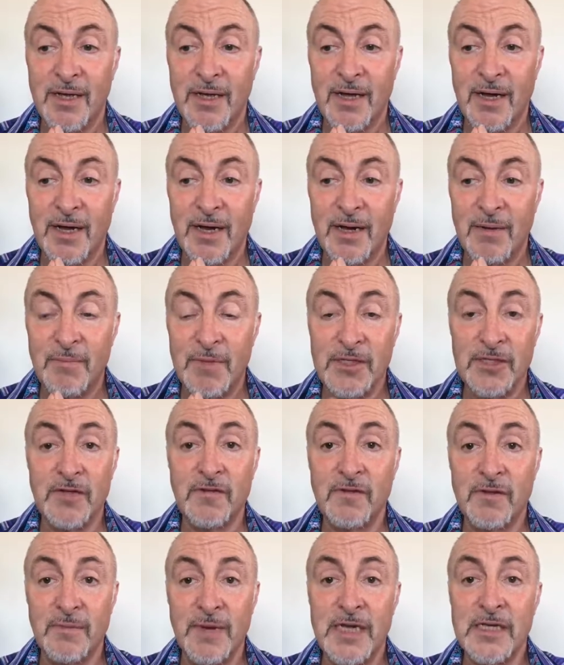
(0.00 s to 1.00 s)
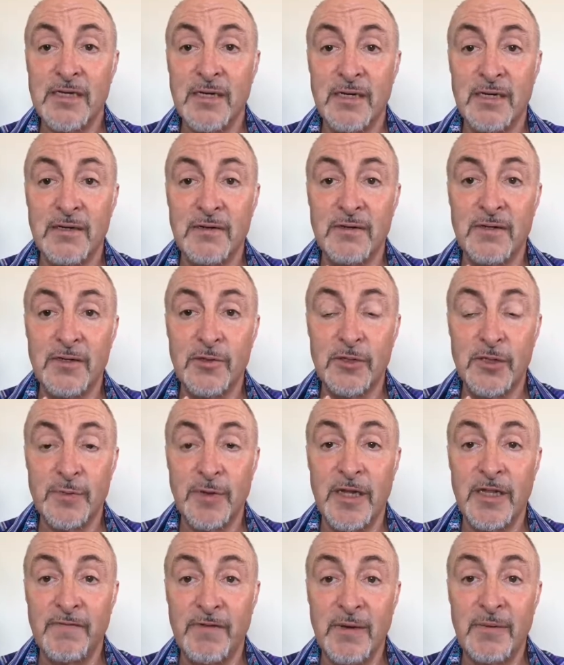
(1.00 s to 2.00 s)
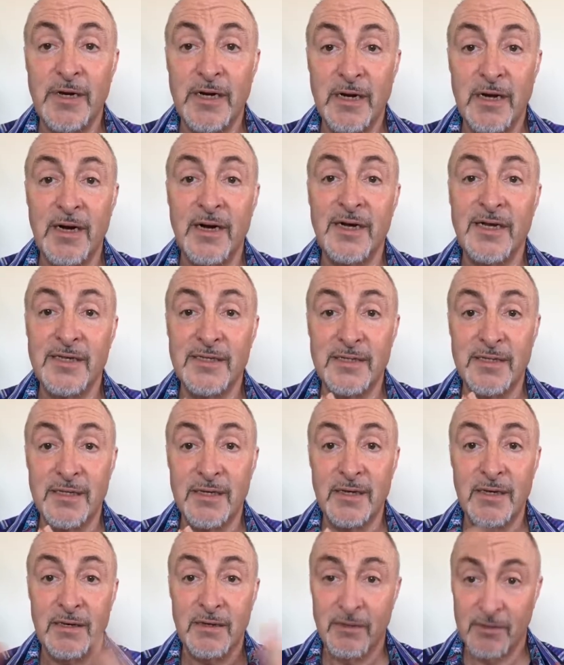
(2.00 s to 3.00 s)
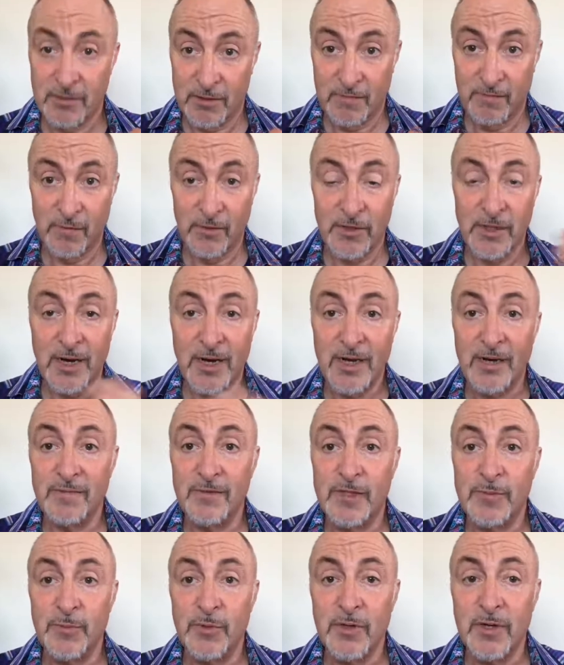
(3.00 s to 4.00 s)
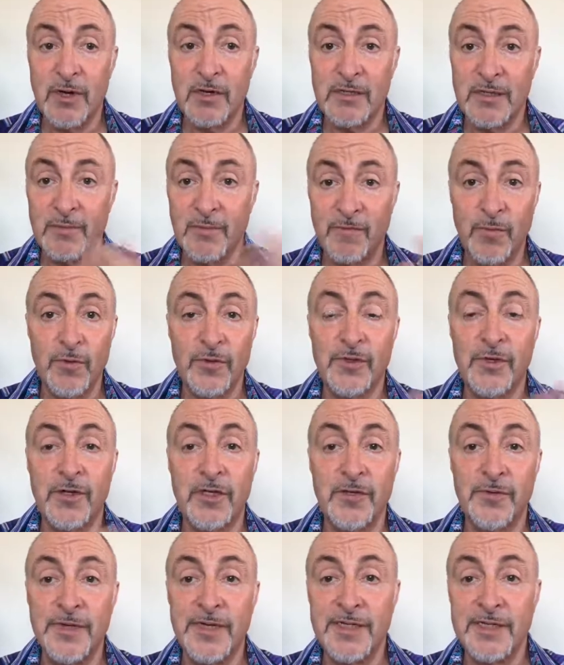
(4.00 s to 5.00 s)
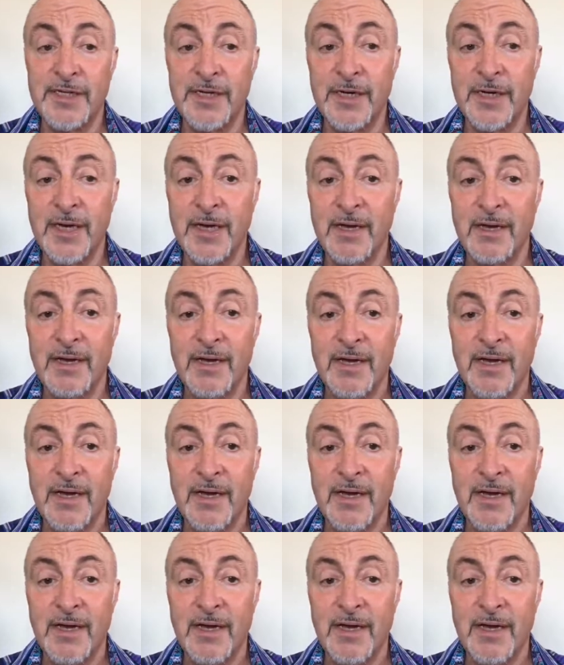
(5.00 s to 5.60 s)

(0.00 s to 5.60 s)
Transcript: Uh, message from the masculine to inspire the feminine heart is the full title of these broadcasts. Number 433 is today.